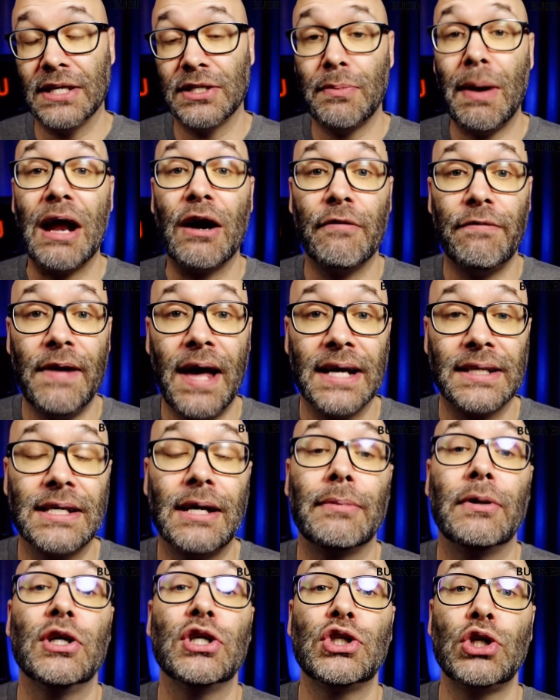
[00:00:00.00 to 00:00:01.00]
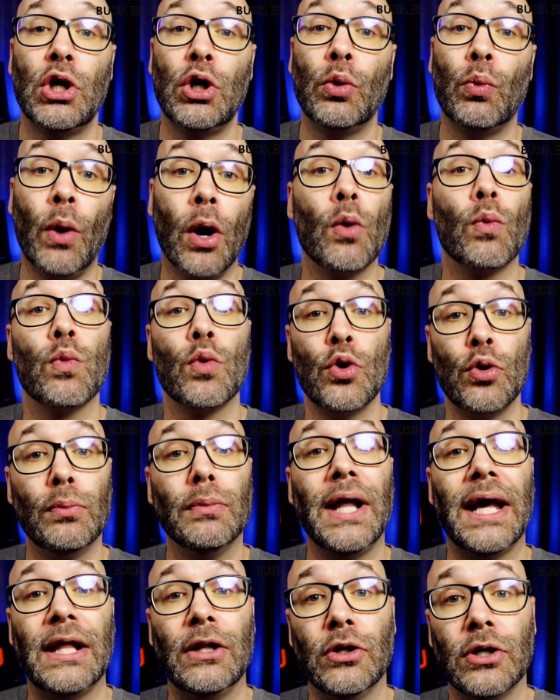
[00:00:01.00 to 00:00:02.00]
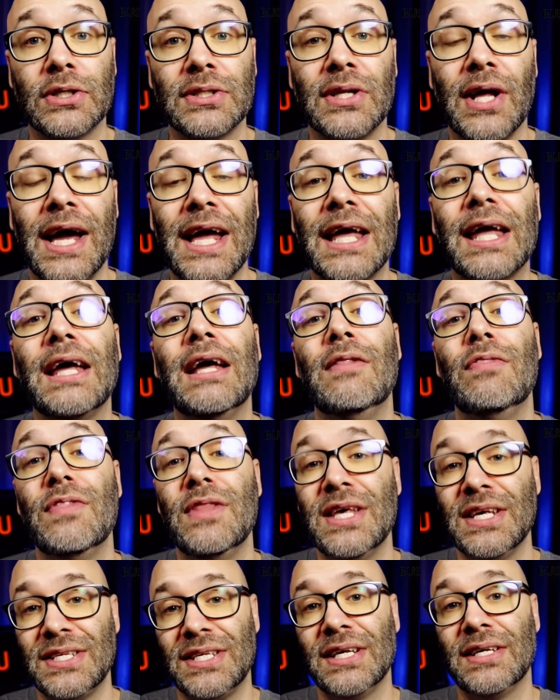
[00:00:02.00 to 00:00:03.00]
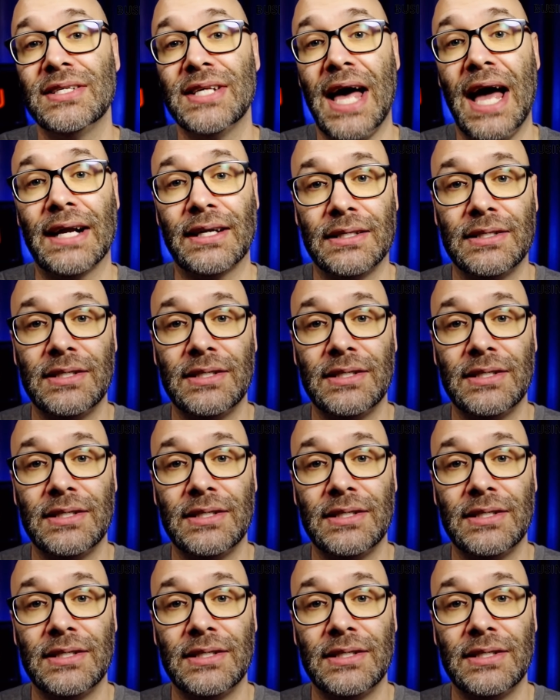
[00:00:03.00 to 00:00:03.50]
As a matter of fact, I'm going to show you what room light looks like in this exact